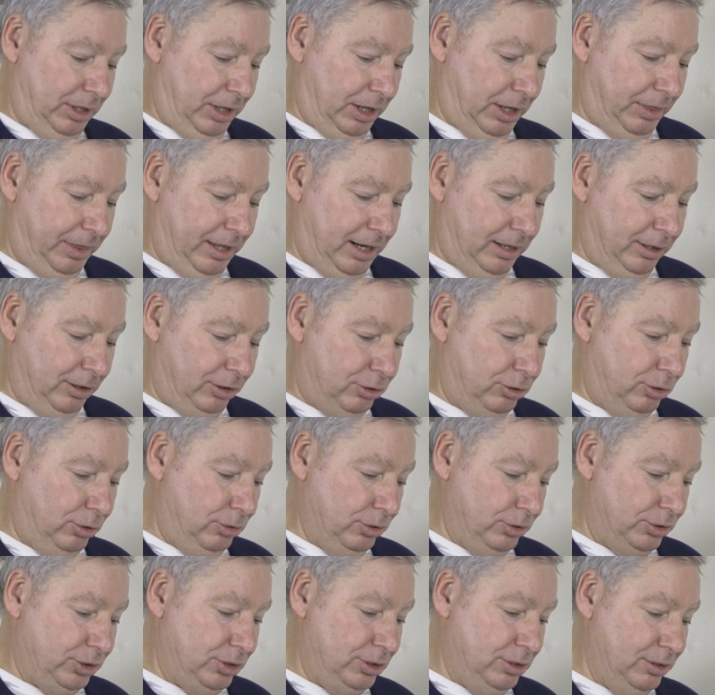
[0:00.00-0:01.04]
And then of
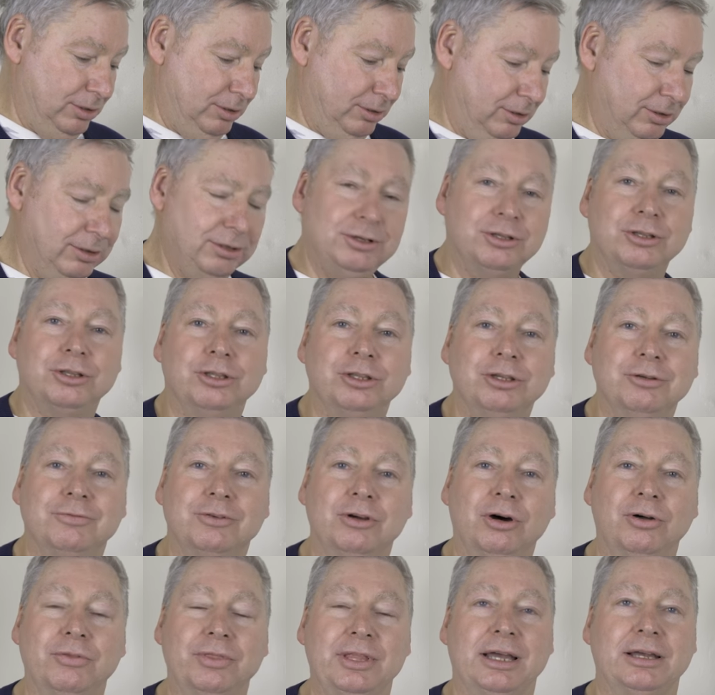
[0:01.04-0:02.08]
course, you've
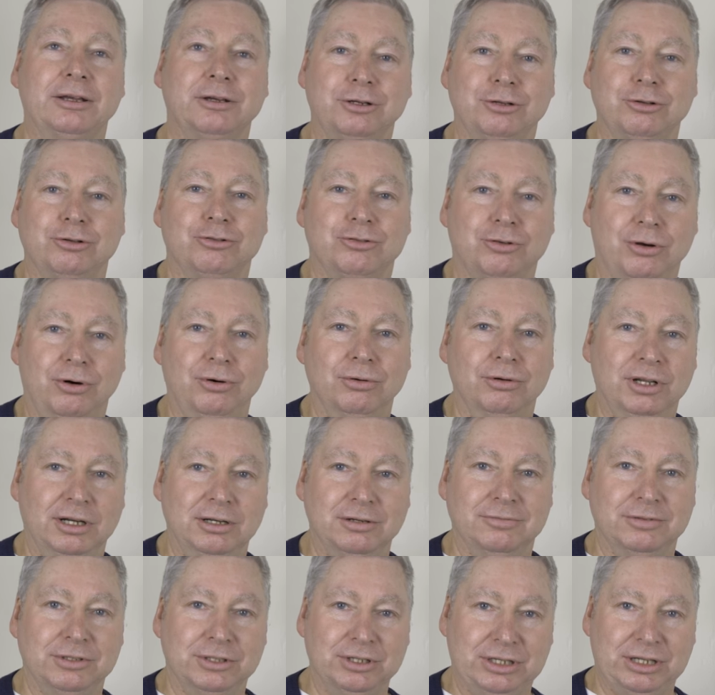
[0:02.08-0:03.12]
got that control
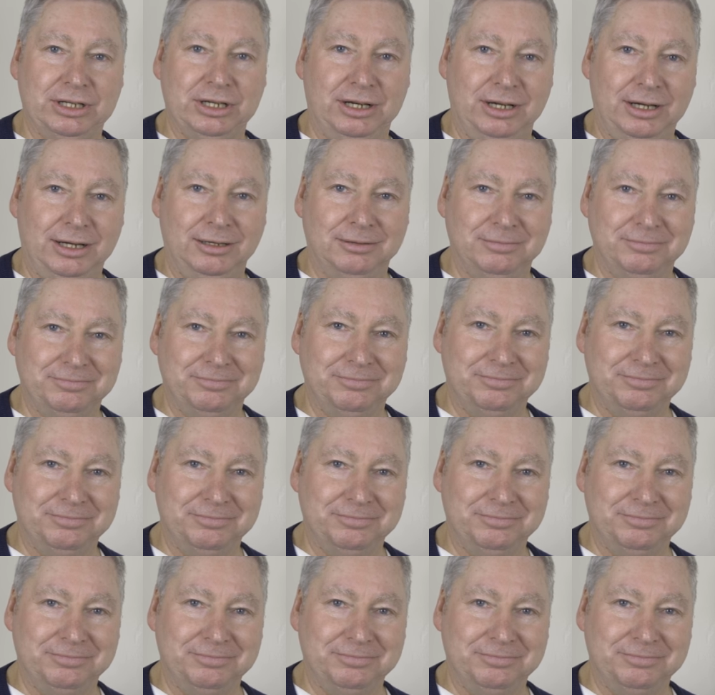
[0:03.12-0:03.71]
over the car.